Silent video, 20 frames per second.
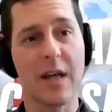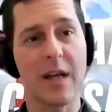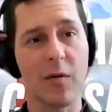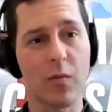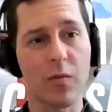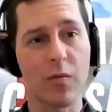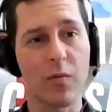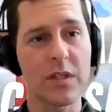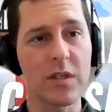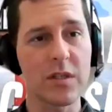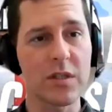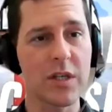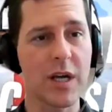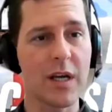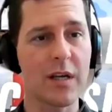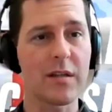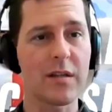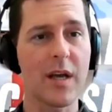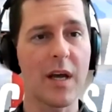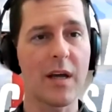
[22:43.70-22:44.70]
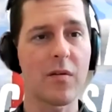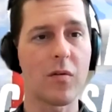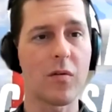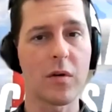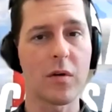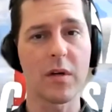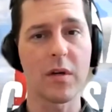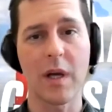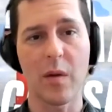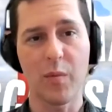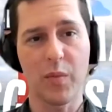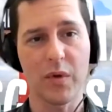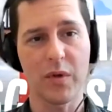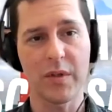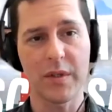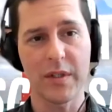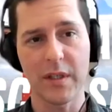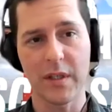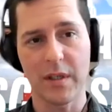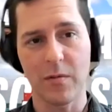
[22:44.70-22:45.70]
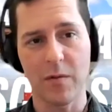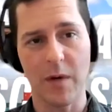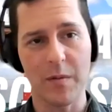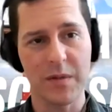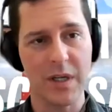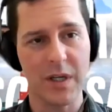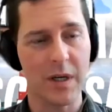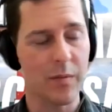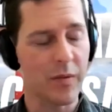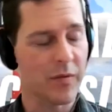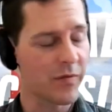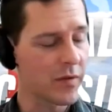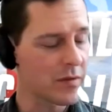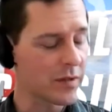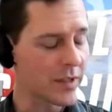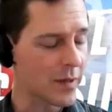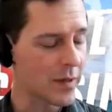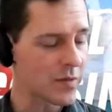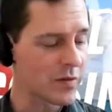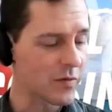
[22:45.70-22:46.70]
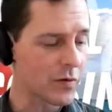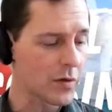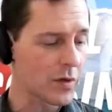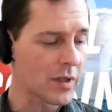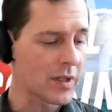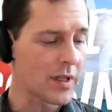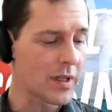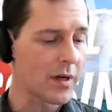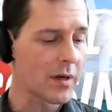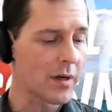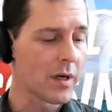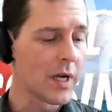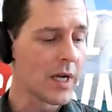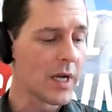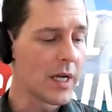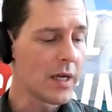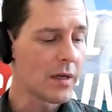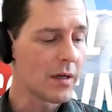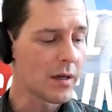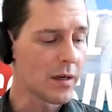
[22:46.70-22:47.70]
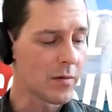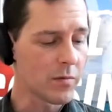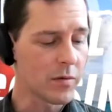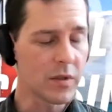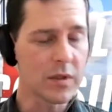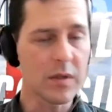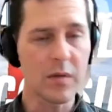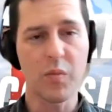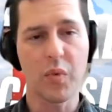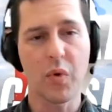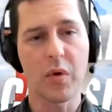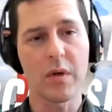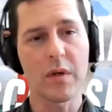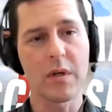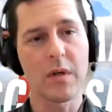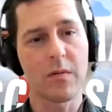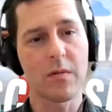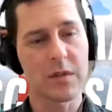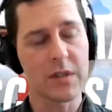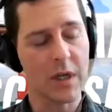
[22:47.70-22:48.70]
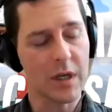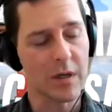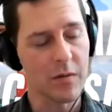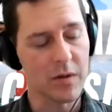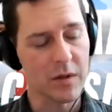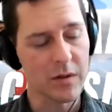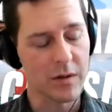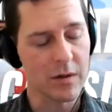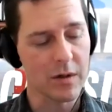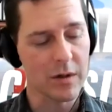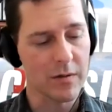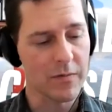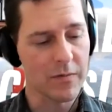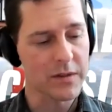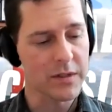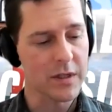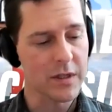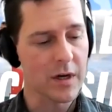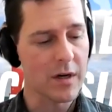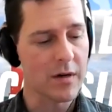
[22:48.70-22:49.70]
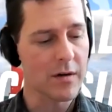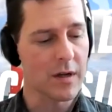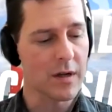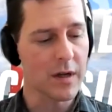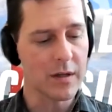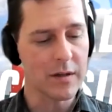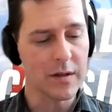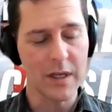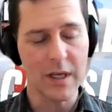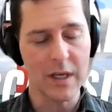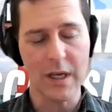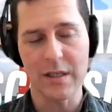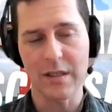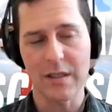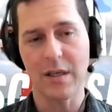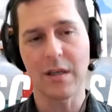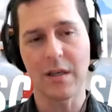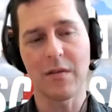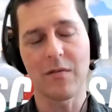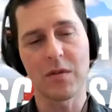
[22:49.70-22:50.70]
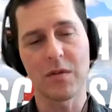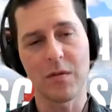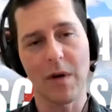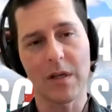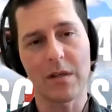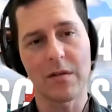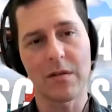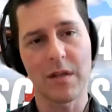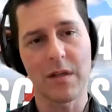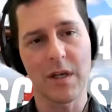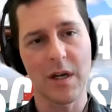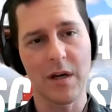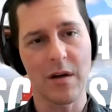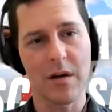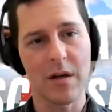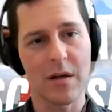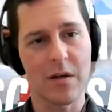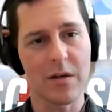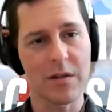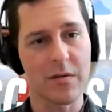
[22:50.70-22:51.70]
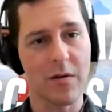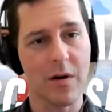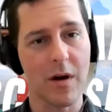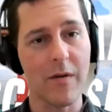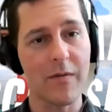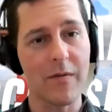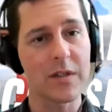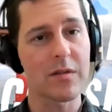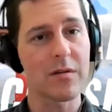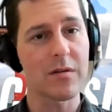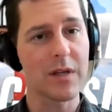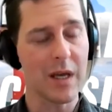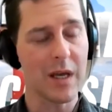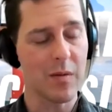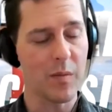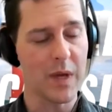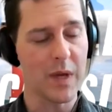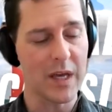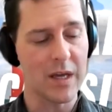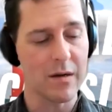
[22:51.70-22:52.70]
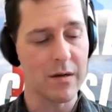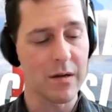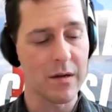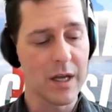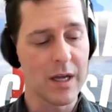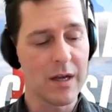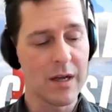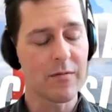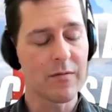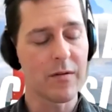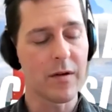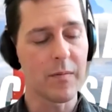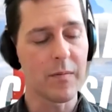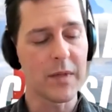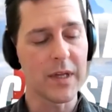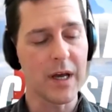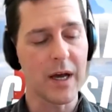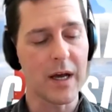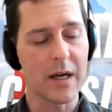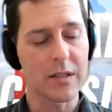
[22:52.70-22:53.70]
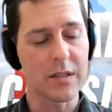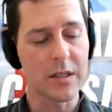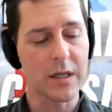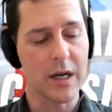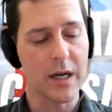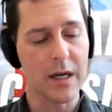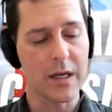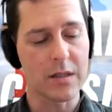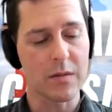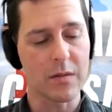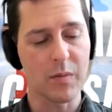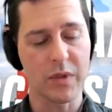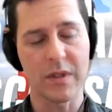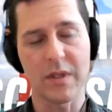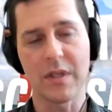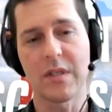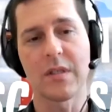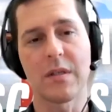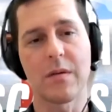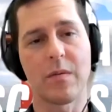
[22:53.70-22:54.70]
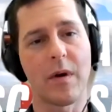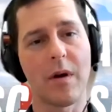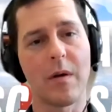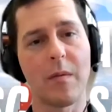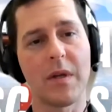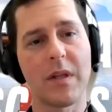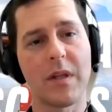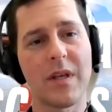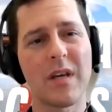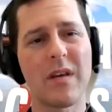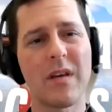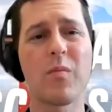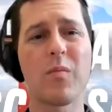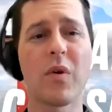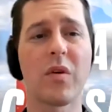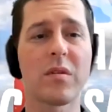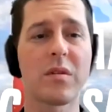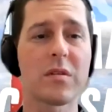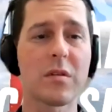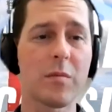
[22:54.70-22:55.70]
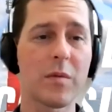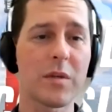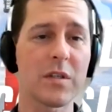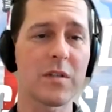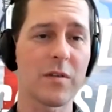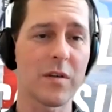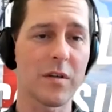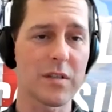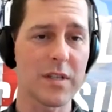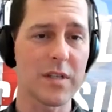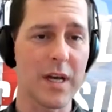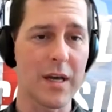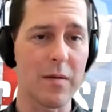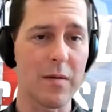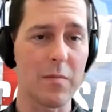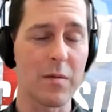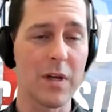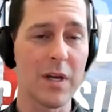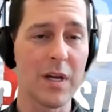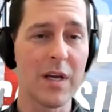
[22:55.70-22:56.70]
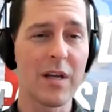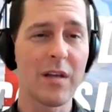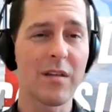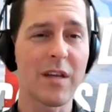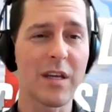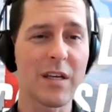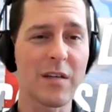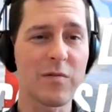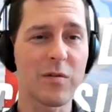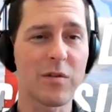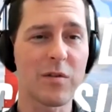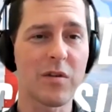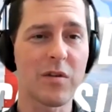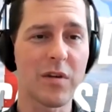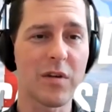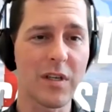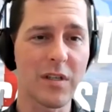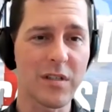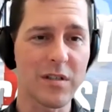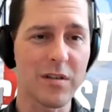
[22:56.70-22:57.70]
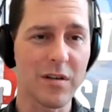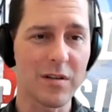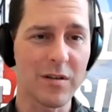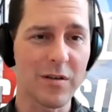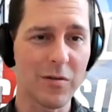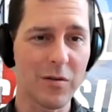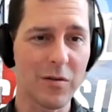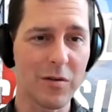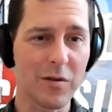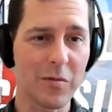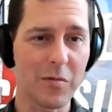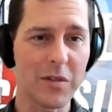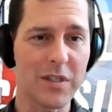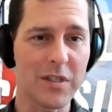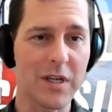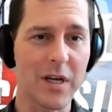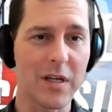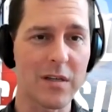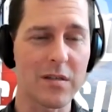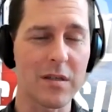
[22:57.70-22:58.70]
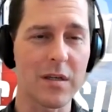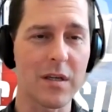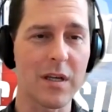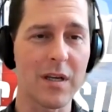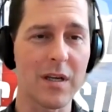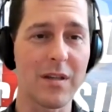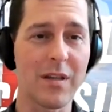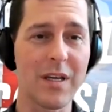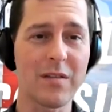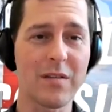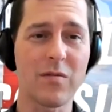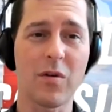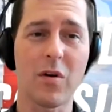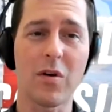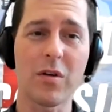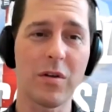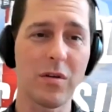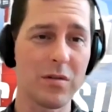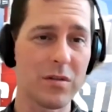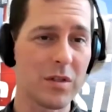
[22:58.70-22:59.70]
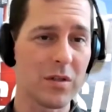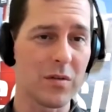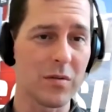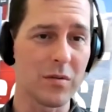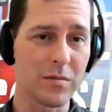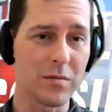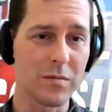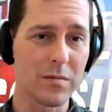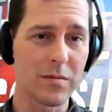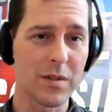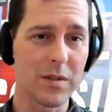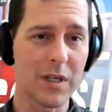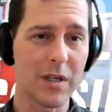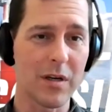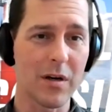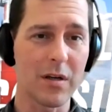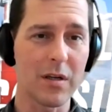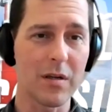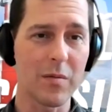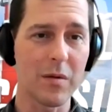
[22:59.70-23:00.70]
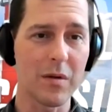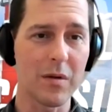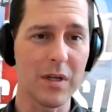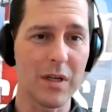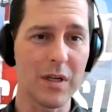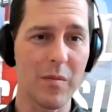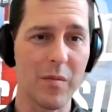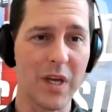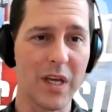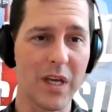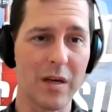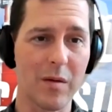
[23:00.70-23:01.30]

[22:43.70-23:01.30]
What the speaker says: at reachachild.org. I pulled the website up a few times for you there. Really important. We're talking with Curt Fuszard, the executive director there, and also Officer Kate Mann from the Oshkosh Police Department. Thank you both so much for your time. Thanks for joining us here on Go Local Wisconsin, and thanks for all you do in our community to make